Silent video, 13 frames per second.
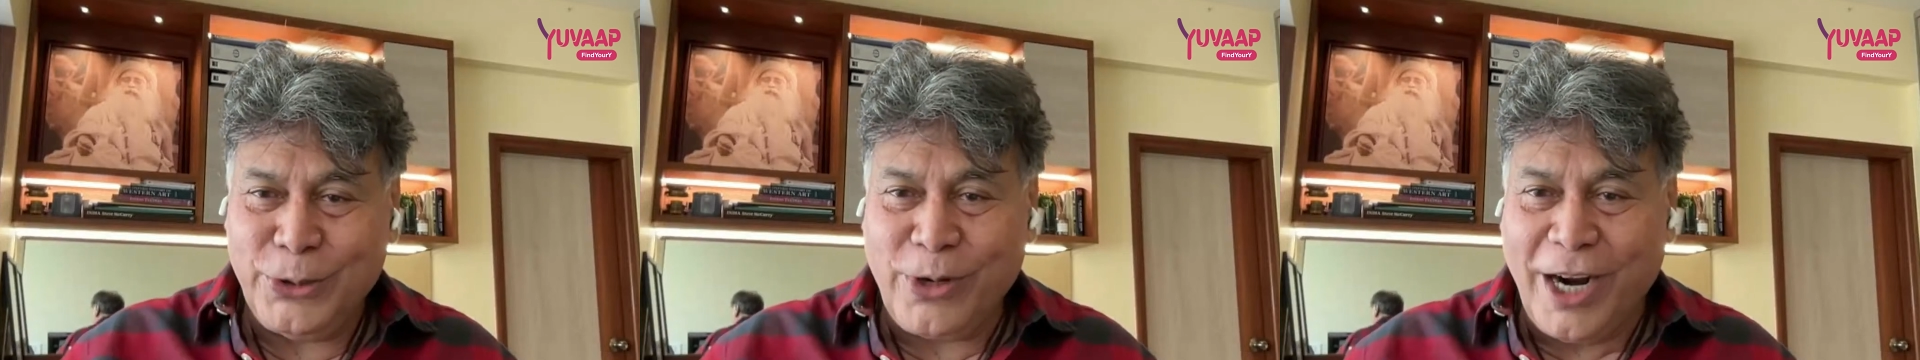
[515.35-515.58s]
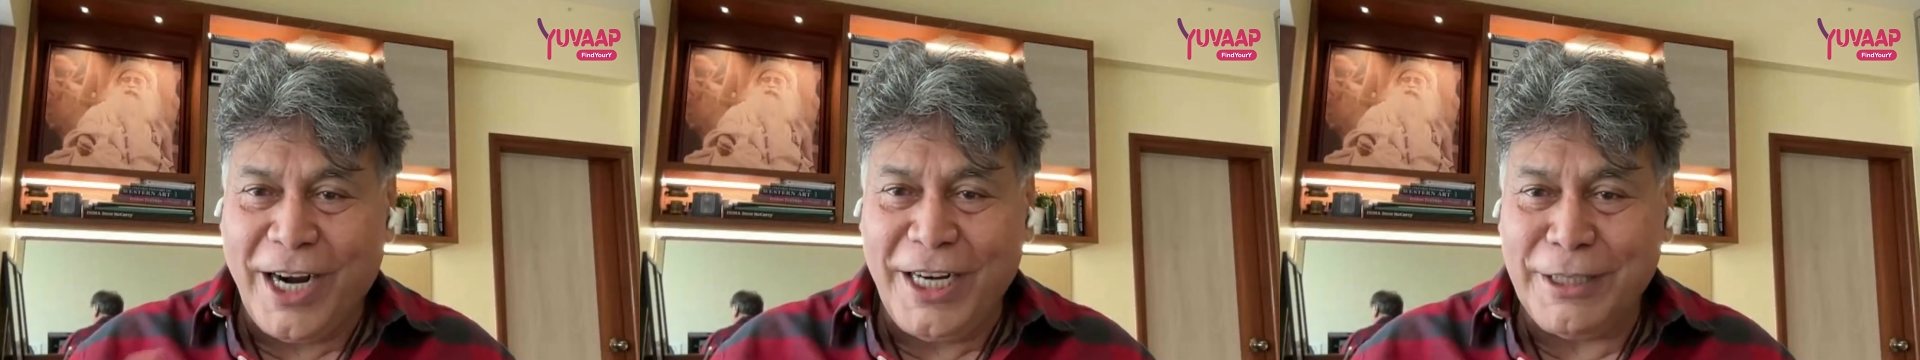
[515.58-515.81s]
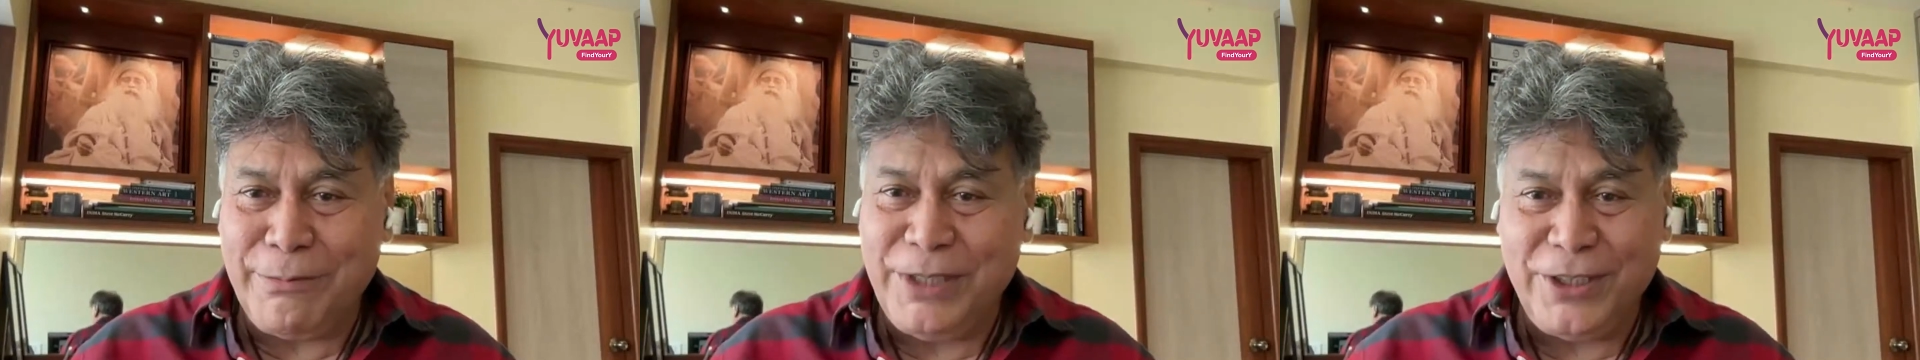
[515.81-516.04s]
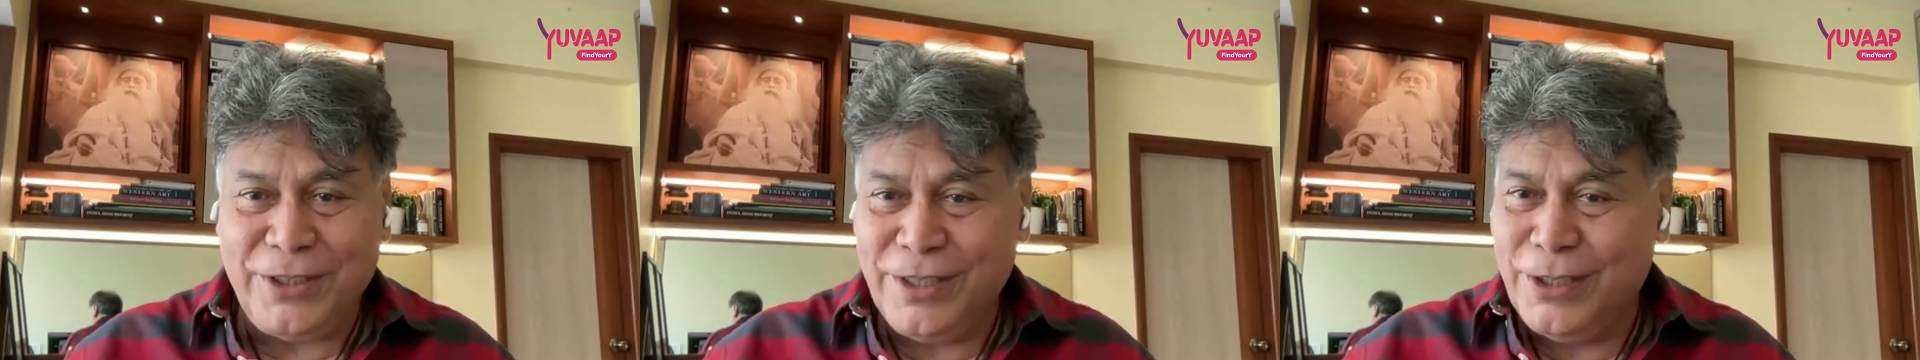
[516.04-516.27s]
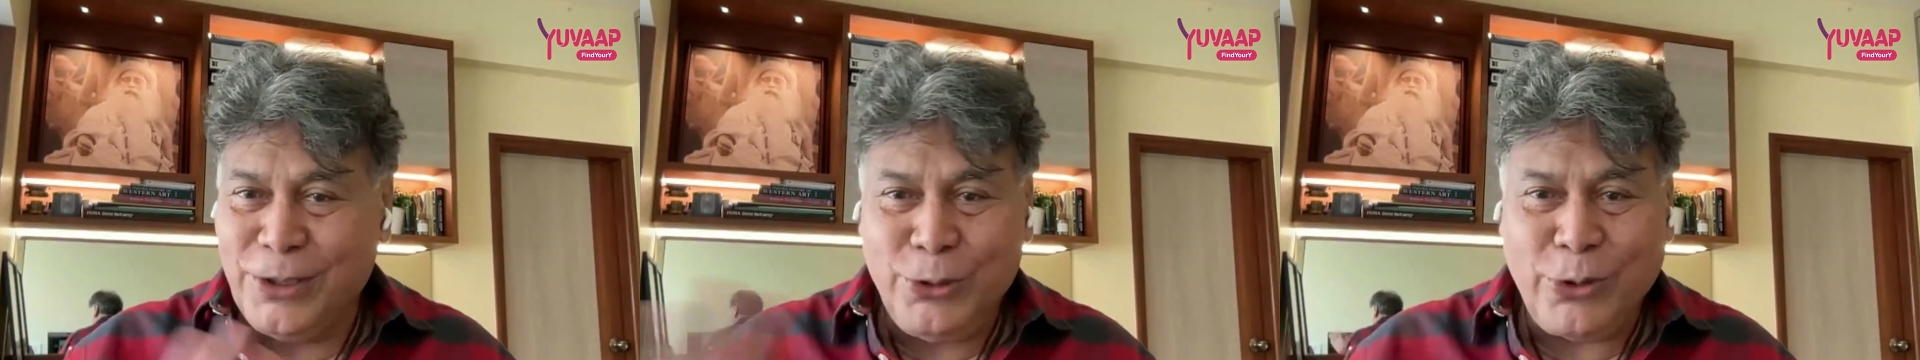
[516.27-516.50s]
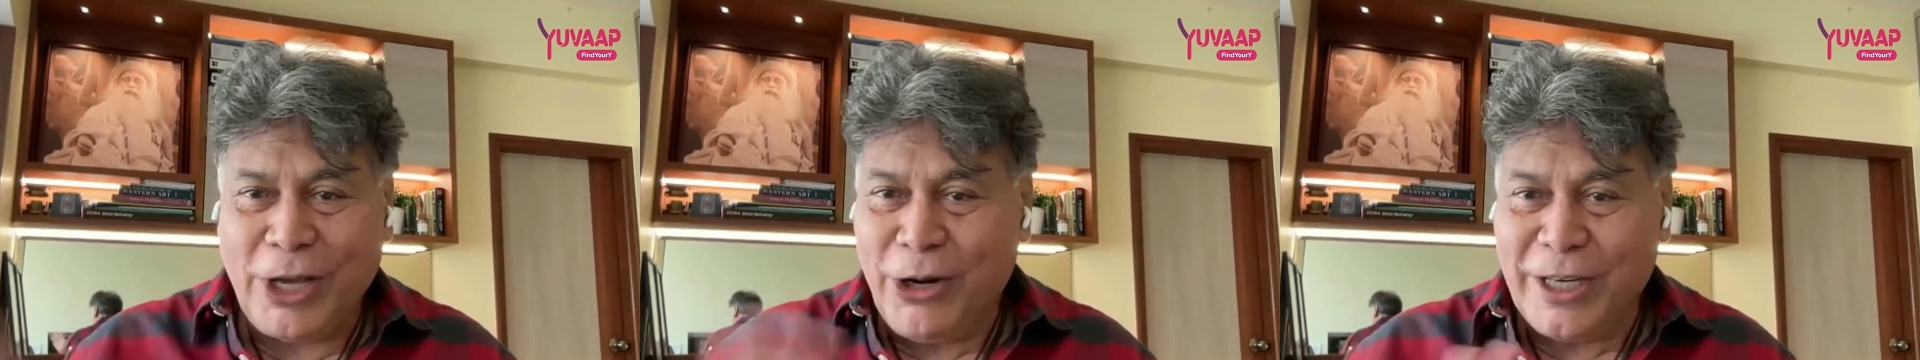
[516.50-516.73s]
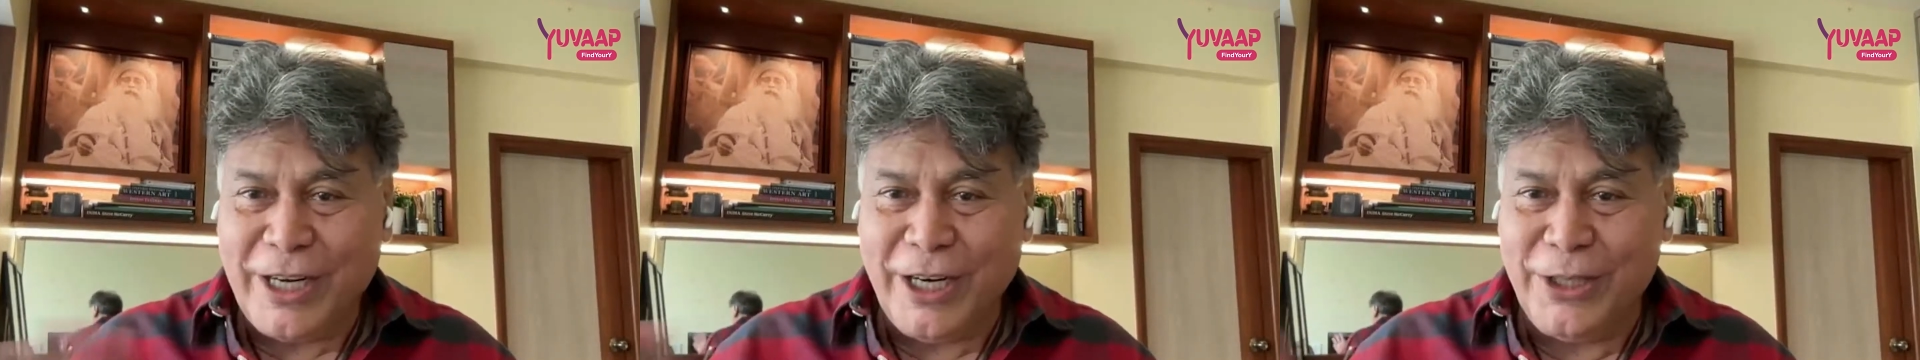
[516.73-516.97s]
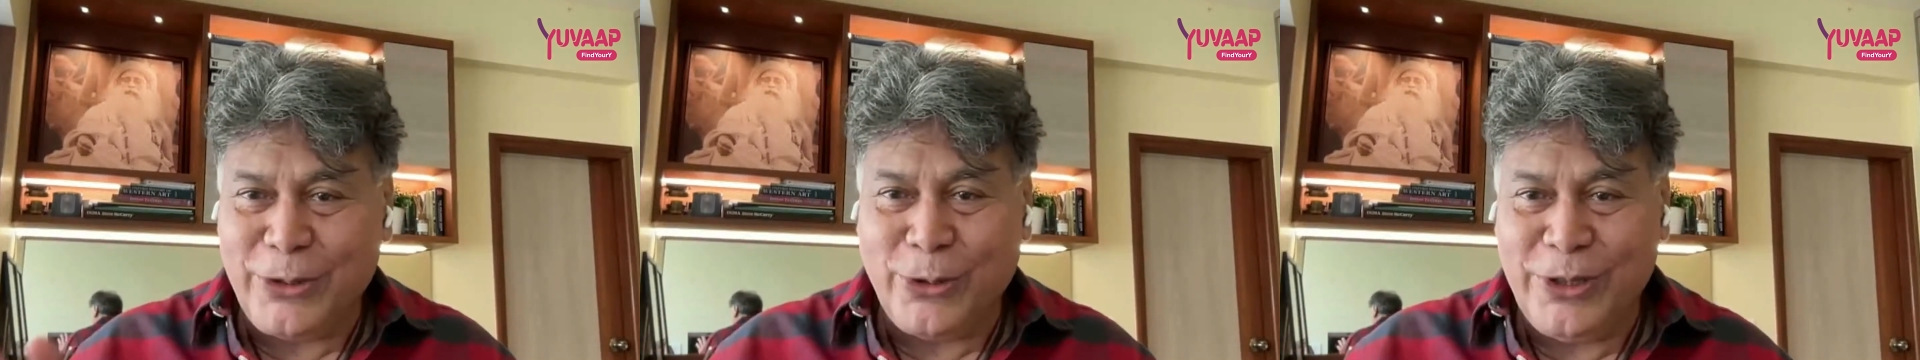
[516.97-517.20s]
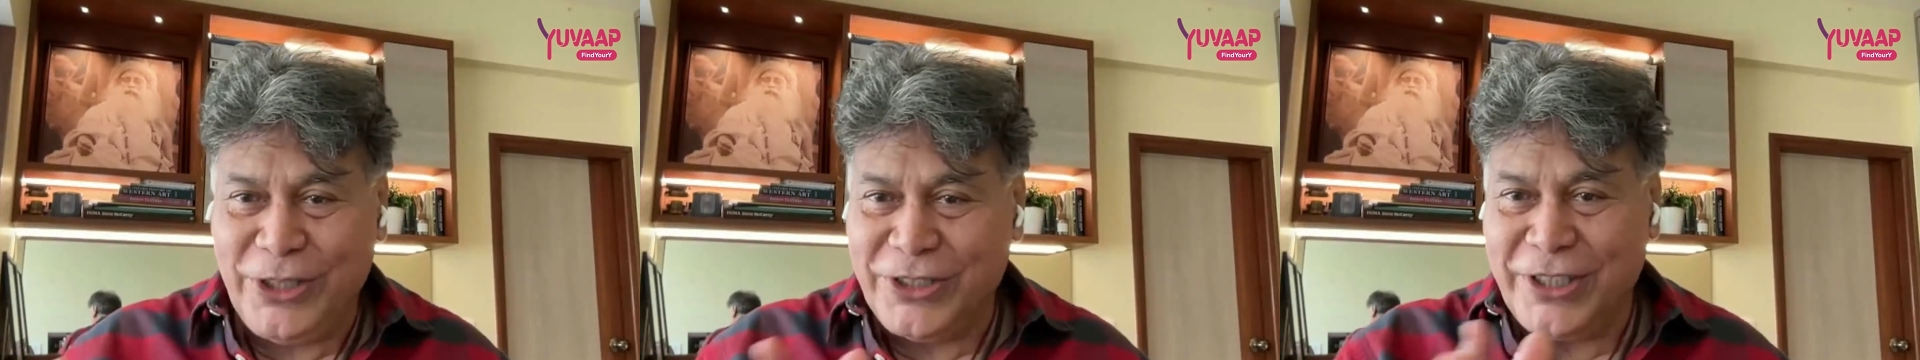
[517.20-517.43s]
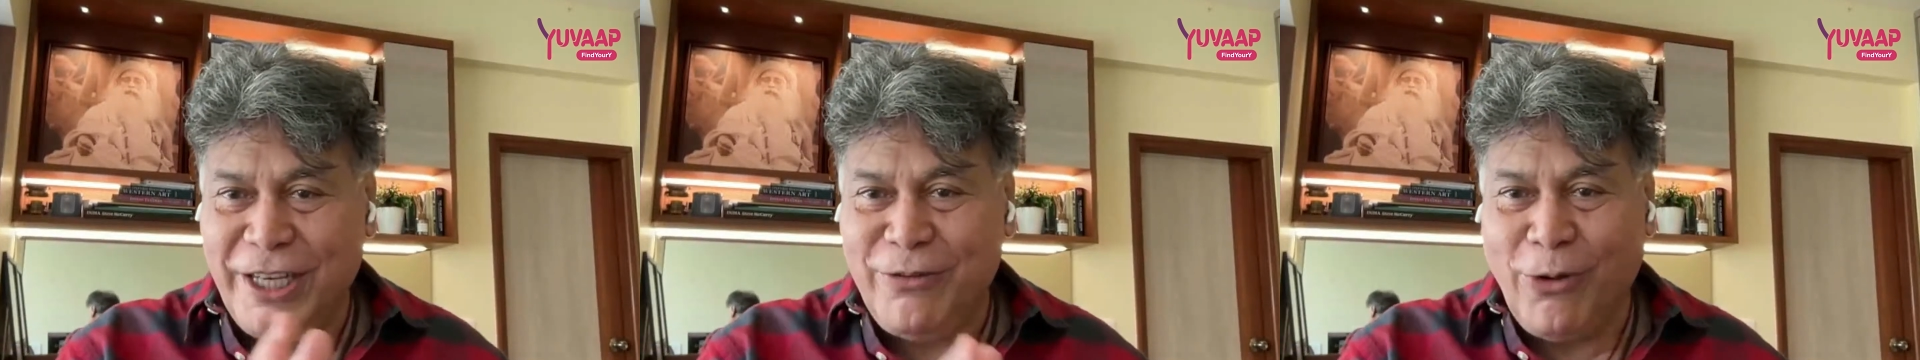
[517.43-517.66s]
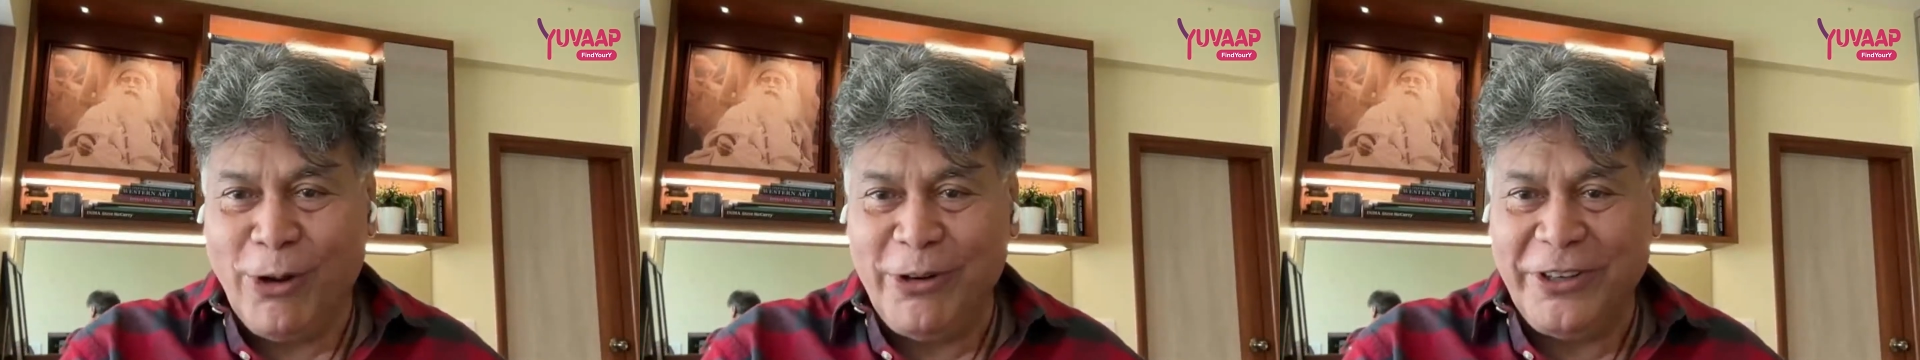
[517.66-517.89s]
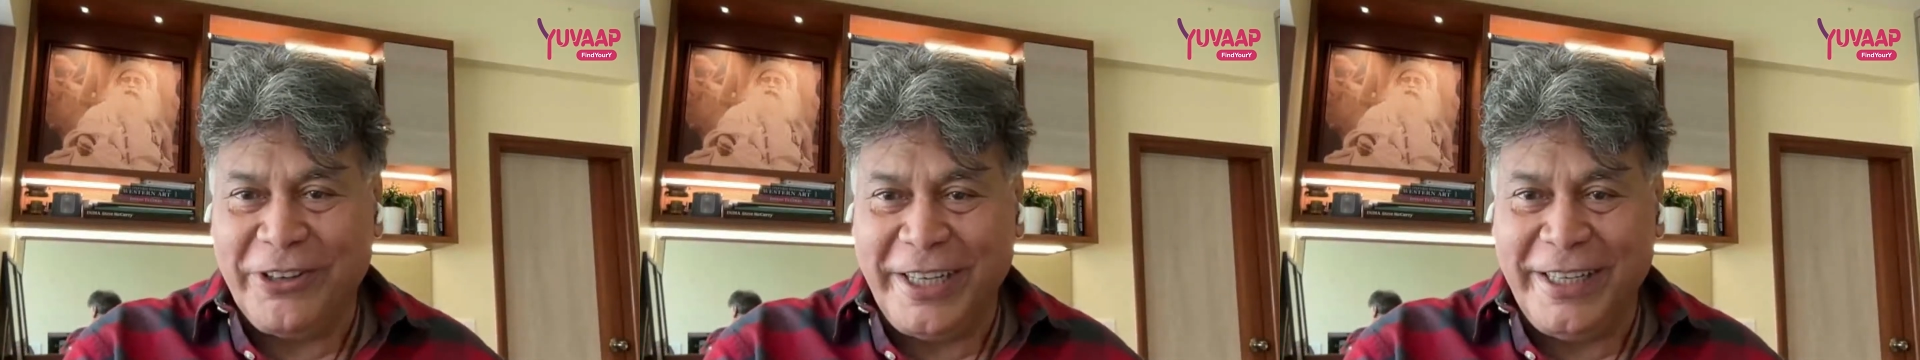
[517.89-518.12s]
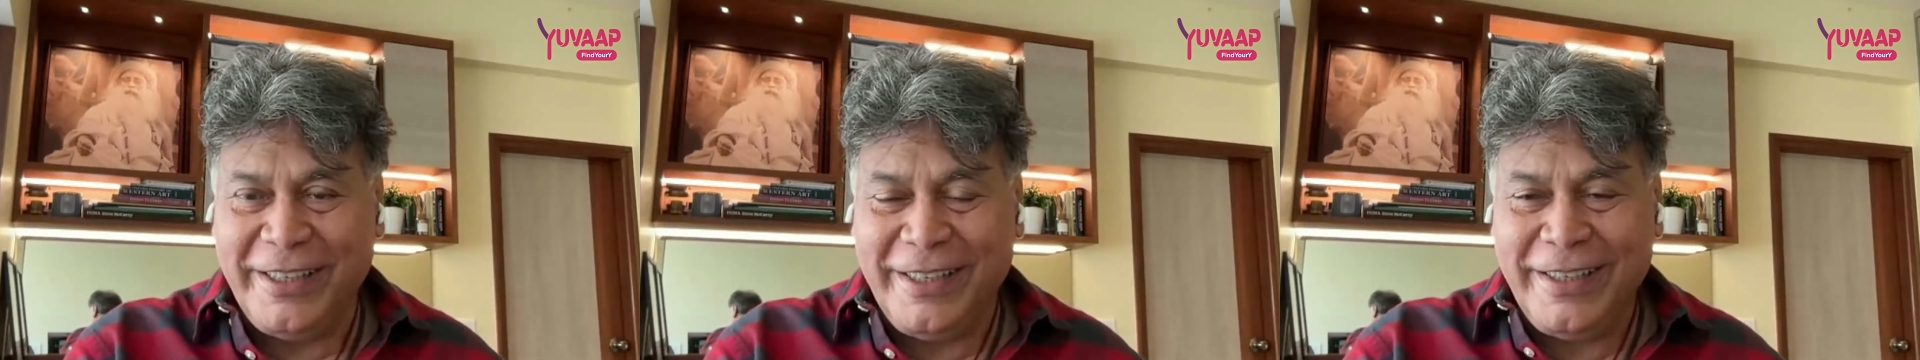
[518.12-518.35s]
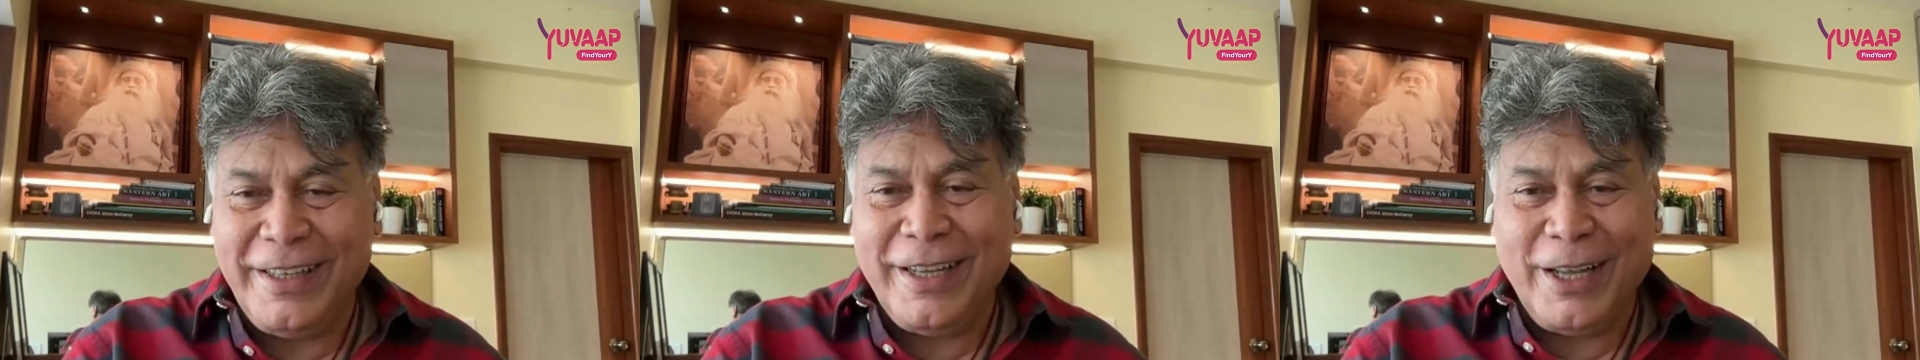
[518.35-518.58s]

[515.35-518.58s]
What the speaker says: Your heartbeat, you cannot control. This is involuntary.